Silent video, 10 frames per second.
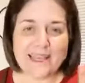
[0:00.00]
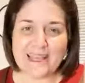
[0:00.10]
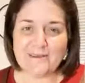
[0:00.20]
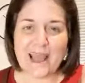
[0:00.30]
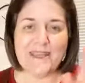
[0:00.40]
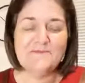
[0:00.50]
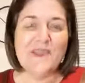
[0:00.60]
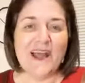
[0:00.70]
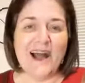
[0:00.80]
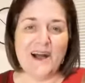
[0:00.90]
but anyway,
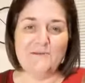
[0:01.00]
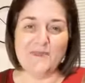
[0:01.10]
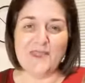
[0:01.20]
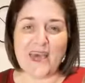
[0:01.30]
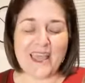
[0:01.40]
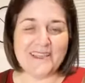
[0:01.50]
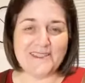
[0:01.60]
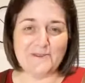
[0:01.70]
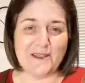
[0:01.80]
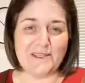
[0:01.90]
um, that
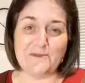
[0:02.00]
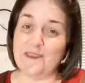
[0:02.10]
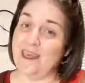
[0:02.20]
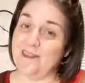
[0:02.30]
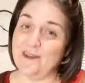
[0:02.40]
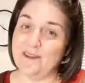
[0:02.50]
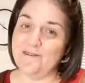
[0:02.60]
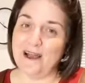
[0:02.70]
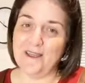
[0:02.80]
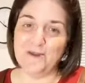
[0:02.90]
is the recipe that you
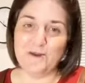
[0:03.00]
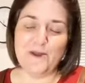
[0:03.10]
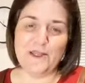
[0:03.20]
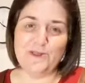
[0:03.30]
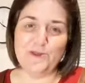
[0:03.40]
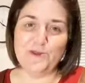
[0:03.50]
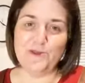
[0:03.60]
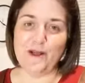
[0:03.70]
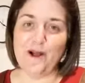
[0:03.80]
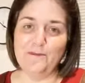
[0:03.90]
can find on
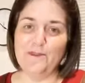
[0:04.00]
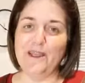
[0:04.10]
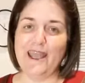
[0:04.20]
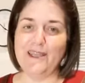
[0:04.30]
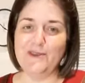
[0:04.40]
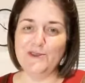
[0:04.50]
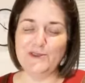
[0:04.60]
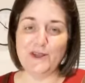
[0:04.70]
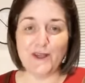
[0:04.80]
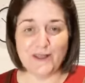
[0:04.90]
cookidoo.com.au.
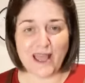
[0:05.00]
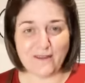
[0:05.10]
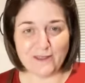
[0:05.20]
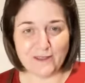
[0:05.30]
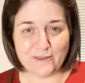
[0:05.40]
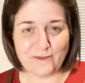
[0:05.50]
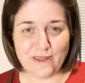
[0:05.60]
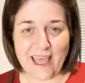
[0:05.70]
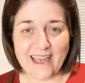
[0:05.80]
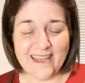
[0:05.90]
So go and have a look
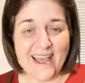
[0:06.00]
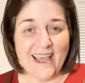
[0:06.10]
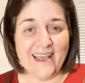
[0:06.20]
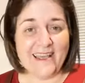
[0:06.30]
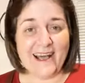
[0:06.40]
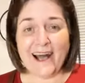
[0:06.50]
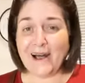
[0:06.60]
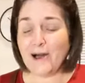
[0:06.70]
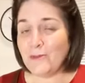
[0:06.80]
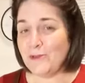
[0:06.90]
for that. I
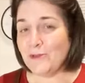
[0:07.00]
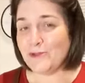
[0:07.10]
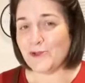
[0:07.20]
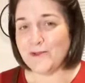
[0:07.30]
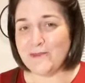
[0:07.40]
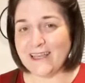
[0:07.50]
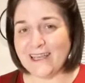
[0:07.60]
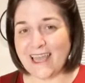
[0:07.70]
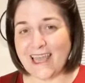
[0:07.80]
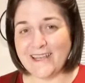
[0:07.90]
hope you'll join me
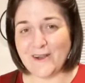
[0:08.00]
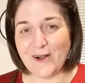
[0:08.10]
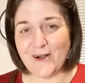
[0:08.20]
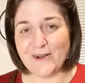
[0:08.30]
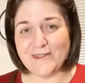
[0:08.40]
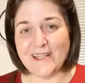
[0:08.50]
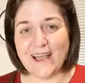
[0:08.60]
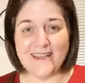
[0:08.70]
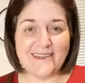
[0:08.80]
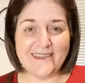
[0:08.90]
again on
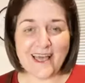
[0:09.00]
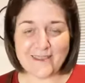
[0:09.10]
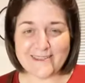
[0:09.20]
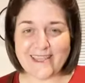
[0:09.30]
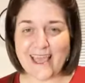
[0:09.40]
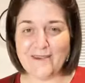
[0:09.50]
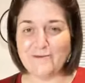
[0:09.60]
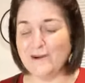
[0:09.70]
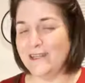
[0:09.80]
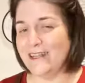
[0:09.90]
another
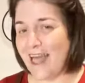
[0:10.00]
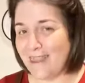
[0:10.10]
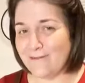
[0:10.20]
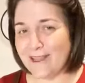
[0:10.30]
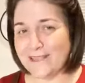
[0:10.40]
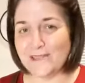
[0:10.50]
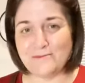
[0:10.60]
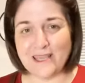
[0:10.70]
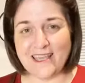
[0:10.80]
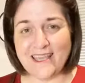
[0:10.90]
day for another
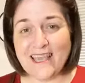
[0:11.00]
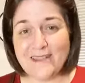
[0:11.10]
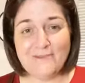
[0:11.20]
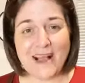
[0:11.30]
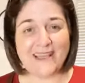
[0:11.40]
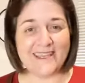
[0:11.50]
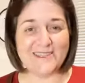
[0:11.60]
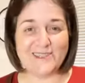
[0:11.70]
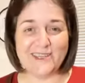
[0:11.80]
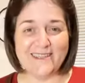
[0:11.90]
recipe in my
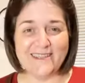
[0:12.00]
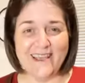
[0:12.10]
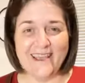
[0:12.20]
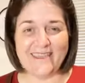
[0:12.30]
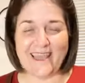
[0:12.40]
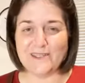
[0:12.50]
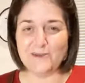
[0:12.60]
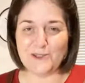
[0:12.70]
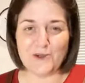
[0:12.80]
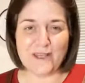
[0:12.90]
kitchen. Thanks
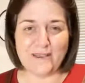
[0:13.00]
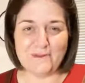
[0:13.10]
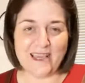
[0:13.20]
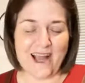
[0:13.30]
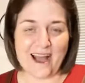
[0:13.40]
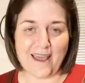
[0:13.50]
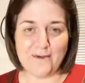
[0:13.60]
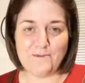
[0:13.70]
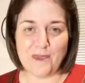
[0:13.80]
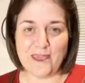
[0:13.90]
for joining me. I
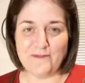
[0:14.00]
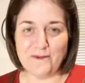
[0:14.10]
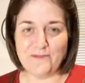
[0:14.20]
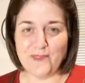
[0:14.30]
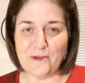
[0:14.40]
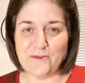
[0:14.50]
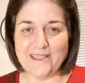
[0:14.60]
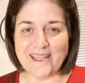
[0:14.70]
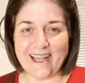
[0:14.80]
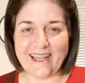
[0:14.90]
am Bee from
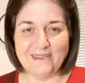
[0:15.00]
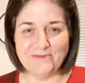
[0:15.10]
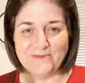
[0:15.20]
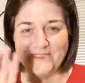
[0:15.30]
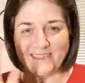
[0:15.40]
Thermitaka.